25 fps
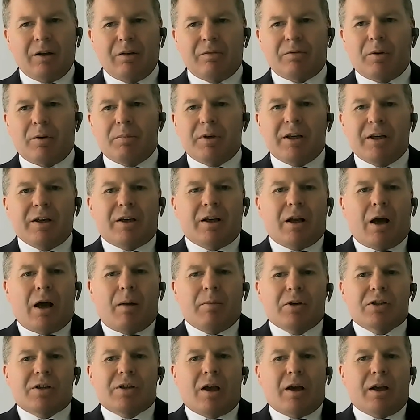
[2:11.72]
From the
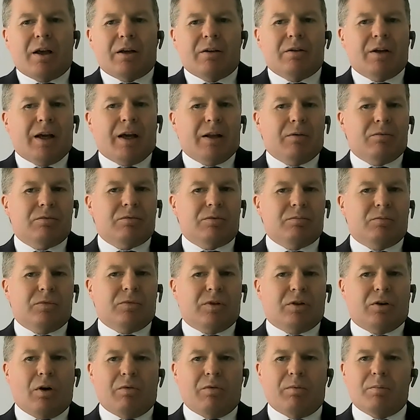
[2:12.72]
economic side and
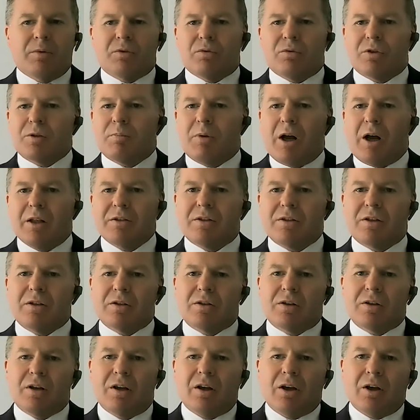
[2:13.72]
government
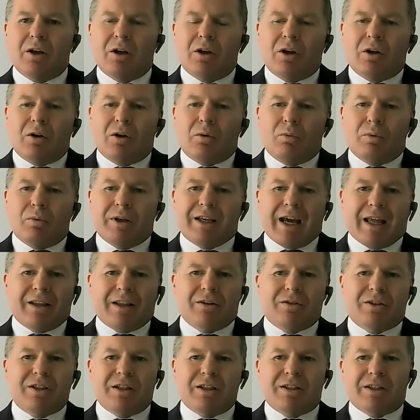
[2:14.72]
responses, we
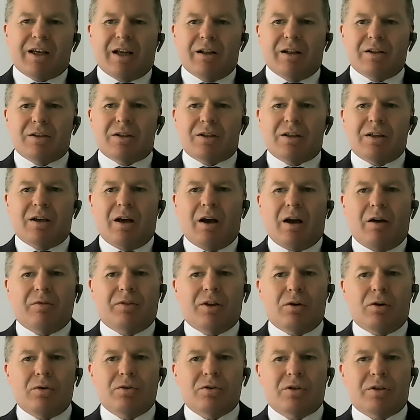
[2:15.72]
gathered details of
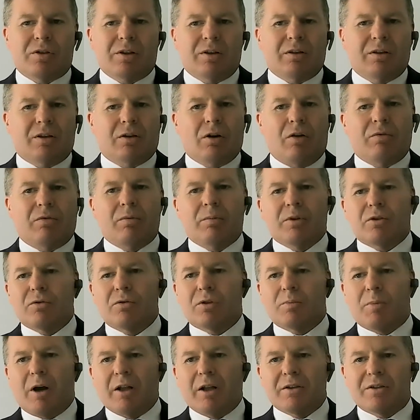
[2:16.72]
those government
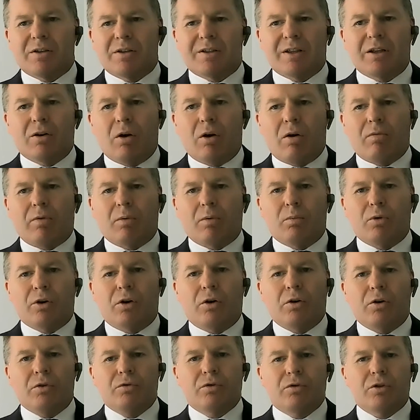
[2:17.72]
responses in over
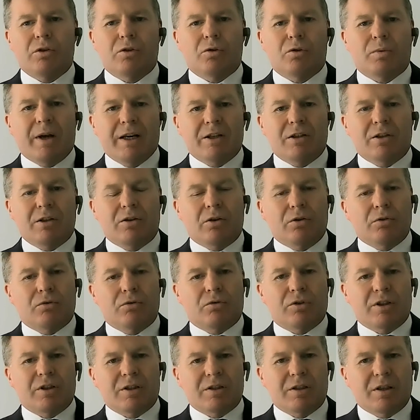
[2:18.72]
120
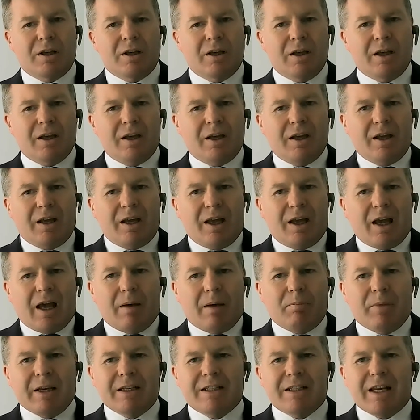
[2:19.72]
countries
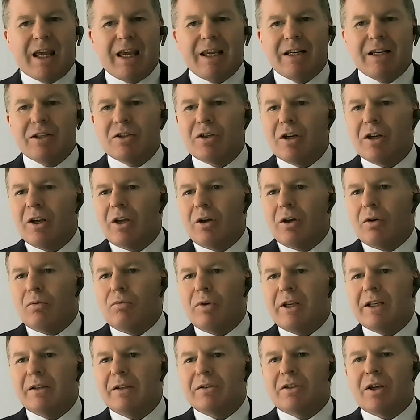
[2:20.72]
and maintained
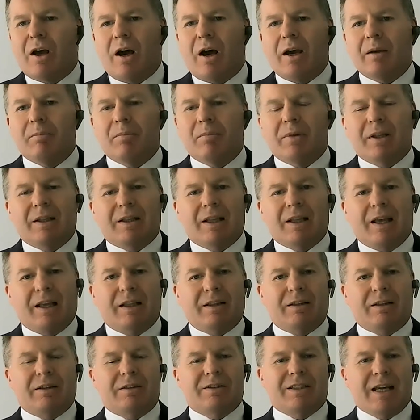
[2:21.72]
real-time
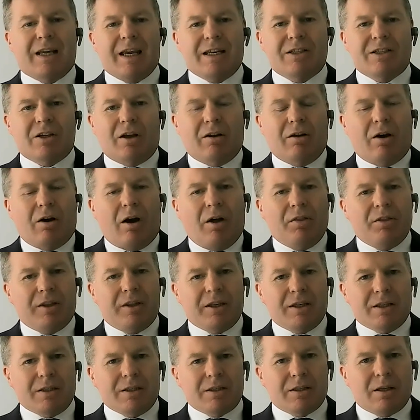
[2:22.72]
data on
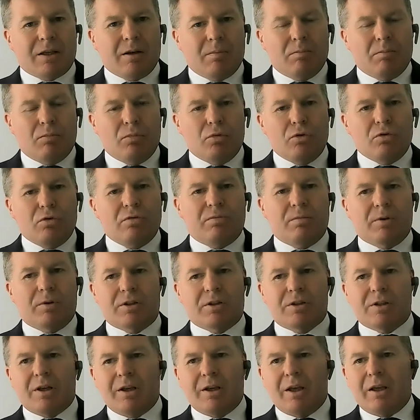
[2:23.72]
these
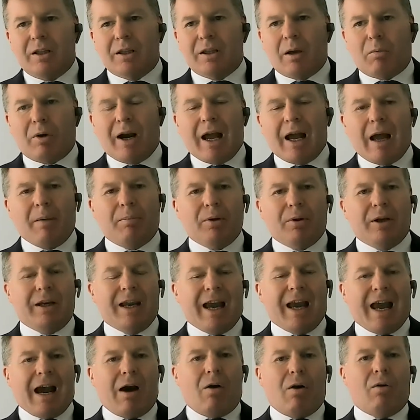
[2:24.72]
movements that were happening
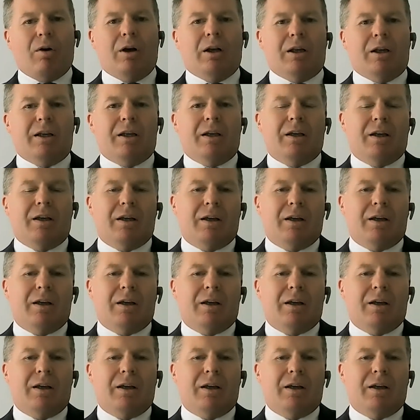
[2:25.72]
hourly